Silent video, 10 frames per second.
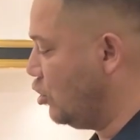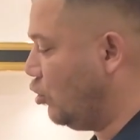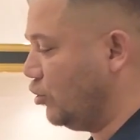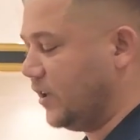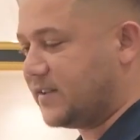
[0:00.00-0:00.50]

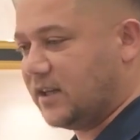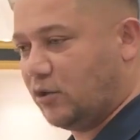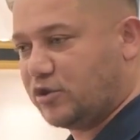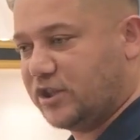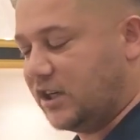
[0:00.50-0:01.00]
I'll show you
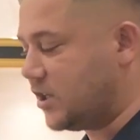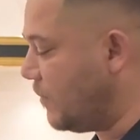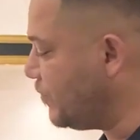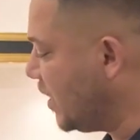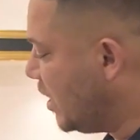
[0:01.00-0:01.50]
that as
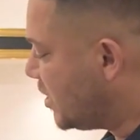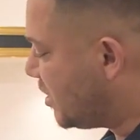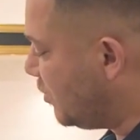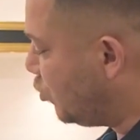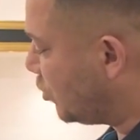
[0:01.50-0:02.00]
well.
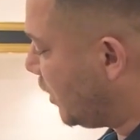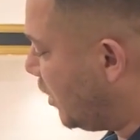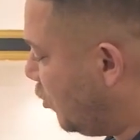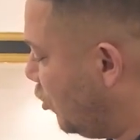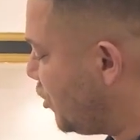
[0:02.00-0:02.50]
I am
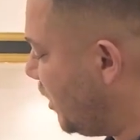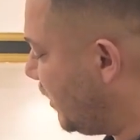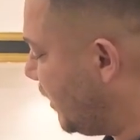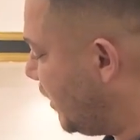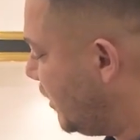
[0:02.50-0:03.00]
switching
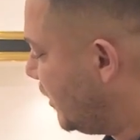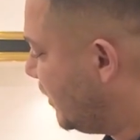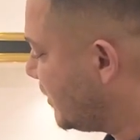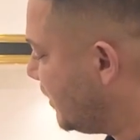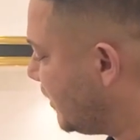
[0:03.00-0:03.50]
to Quick
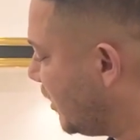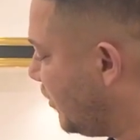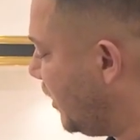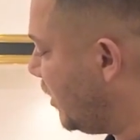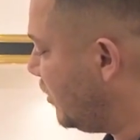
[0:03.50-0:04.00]
Scan
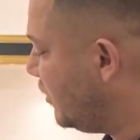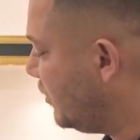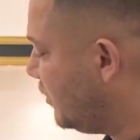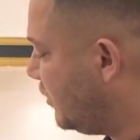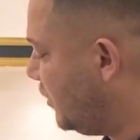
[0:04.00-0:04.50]
mode
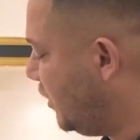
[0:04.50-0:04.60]
first.